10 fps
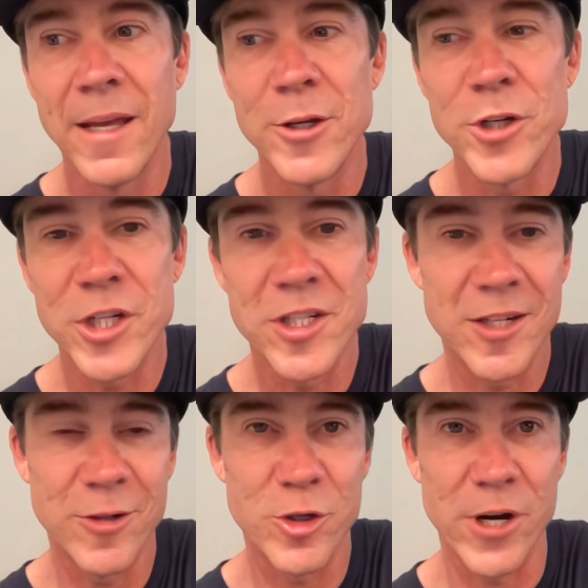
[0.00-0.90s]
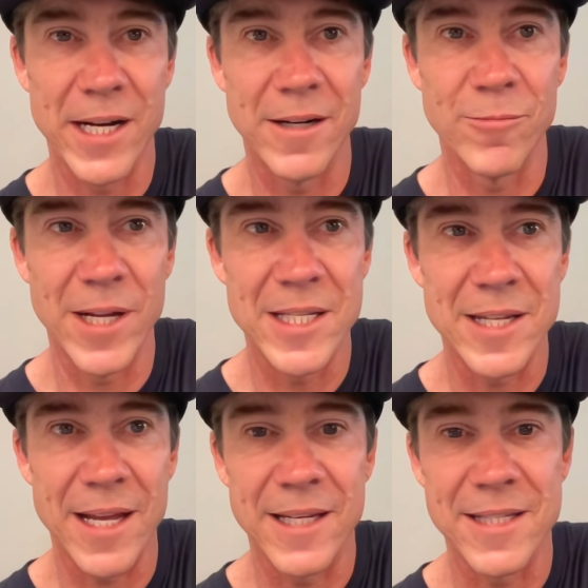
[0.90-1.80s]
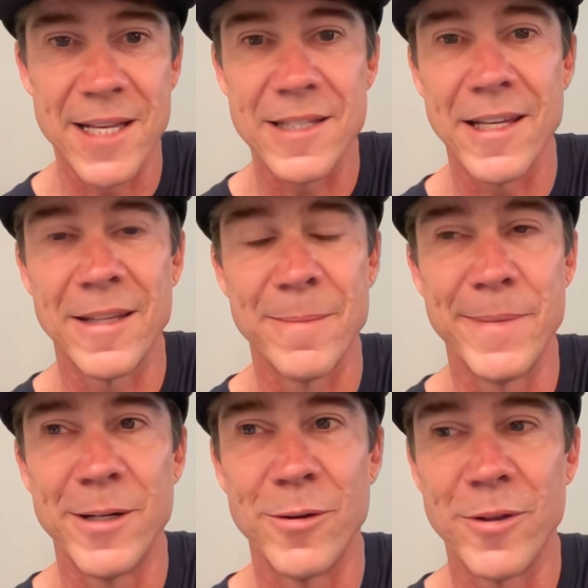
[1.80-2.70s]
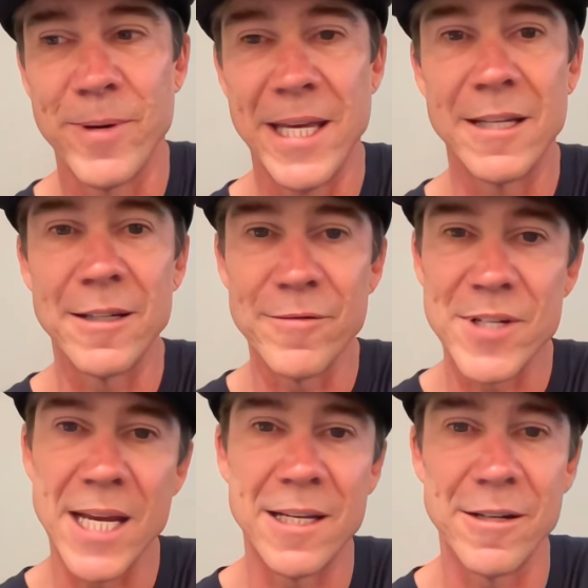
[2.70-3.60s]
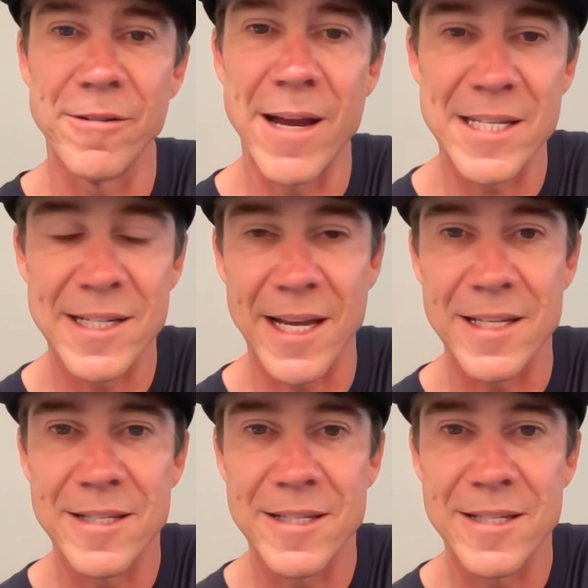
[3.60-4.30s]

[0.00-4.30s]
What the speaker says: you should still train on Wednesday because that's like the middle of the week and you've taken your rest days.